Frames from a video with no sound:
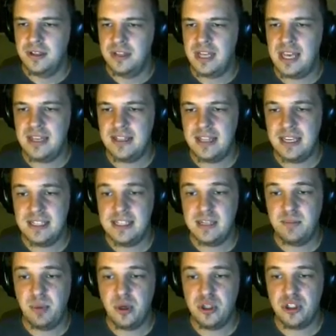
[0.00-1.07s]
They they
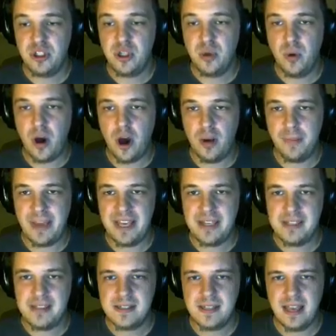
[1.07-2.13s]
did push to our
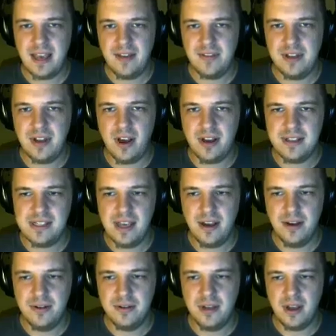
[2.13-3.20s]
base. They haven't knocked
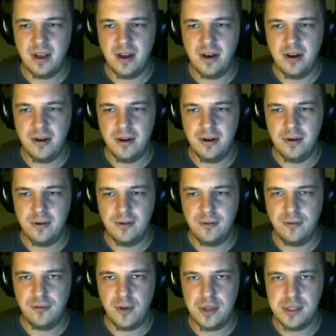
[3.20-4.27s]
down our
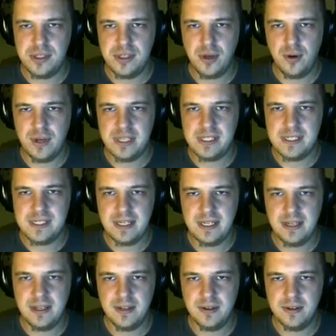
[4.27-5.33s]
front turrets.
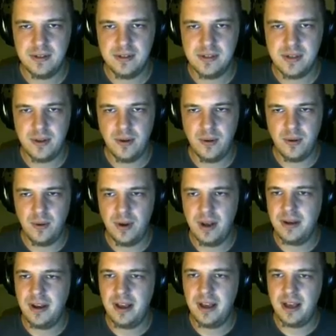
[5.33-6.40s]
So
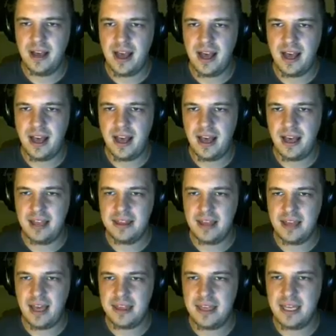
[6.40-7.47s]
I
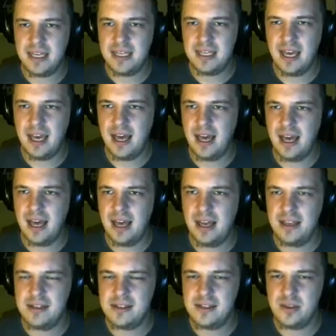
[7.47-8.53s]
I think
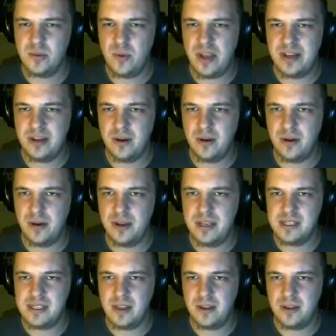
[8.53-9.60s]
uh, surrender
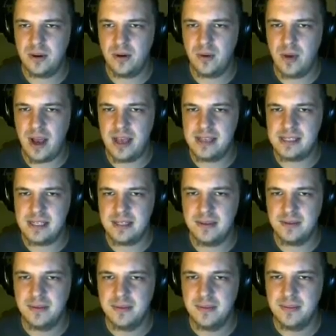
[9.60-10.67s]
is on the horizon.
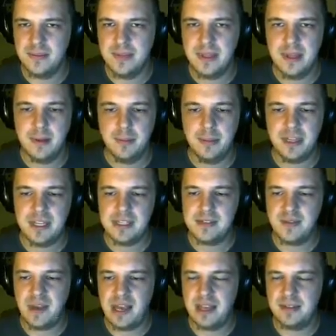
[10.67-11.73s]

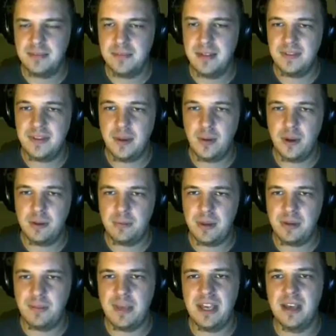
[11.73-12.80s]
that's fine. If they want to
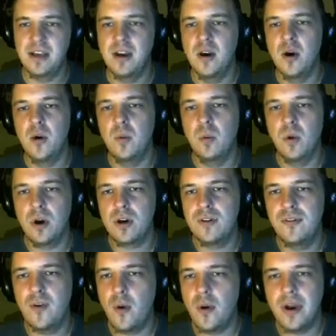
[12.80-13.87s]
make me
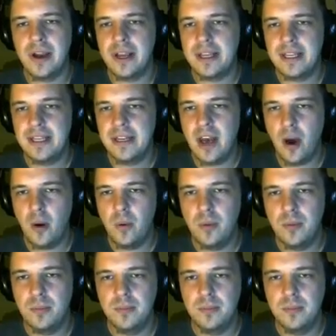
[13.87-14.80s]
work for it, you know.